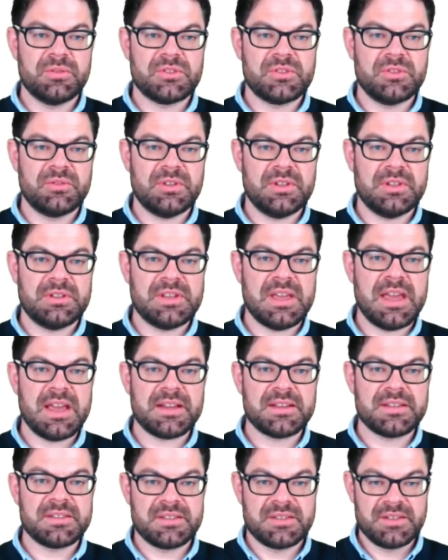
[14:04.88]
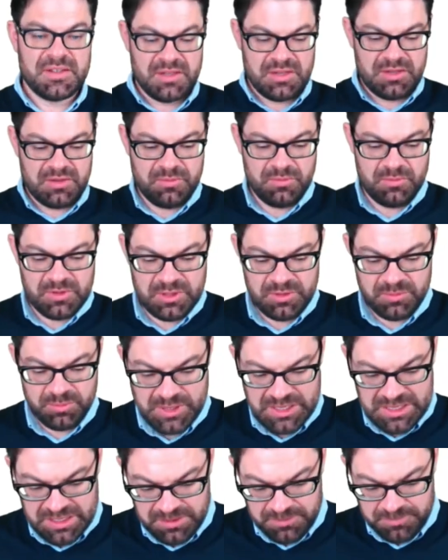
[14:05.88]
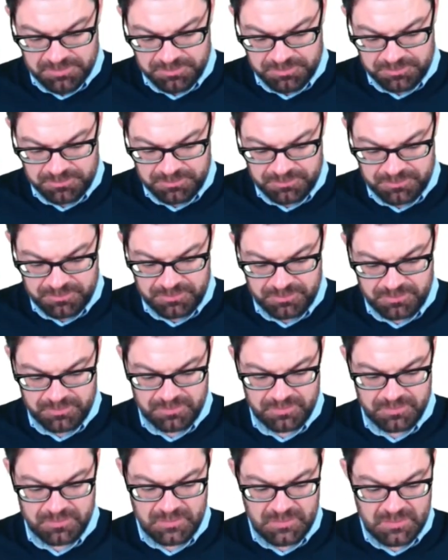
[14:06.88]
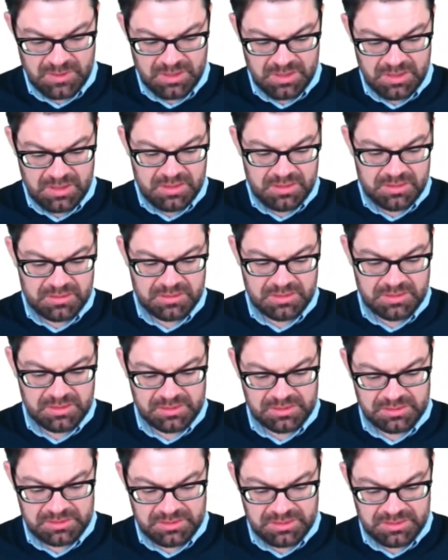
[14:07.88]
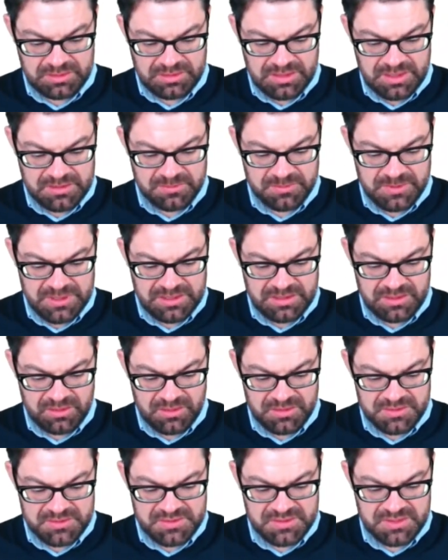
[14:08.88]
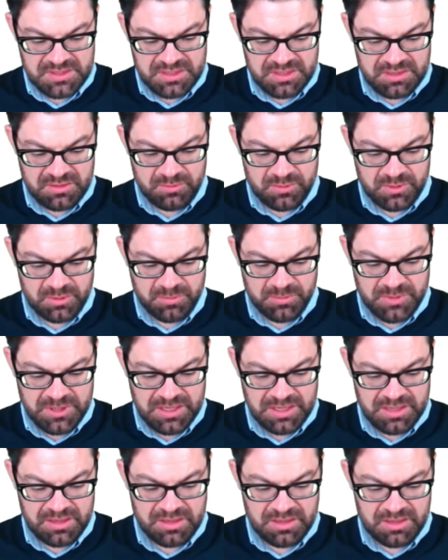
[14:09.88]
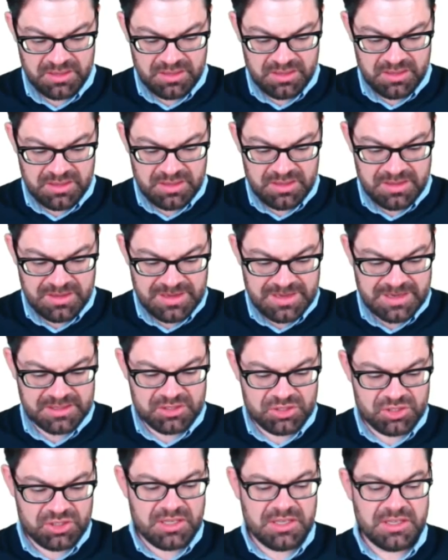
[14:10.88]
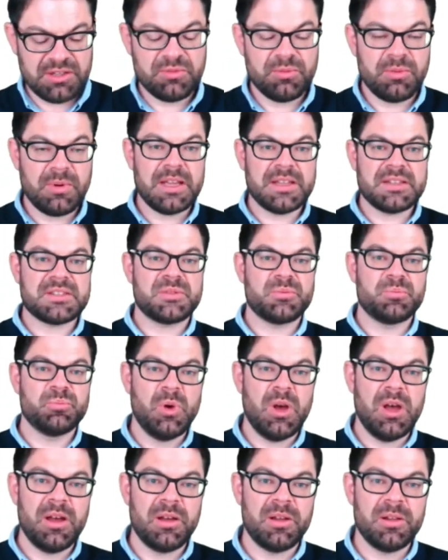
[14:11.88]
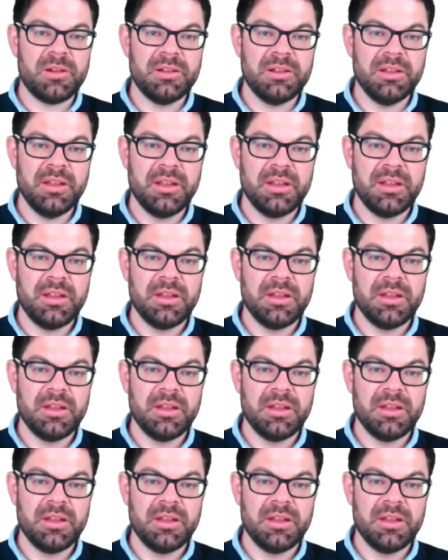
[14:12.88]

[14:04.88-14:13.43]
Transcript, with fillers: so the tax will be, The, the deadweight loss here will be actually quite small,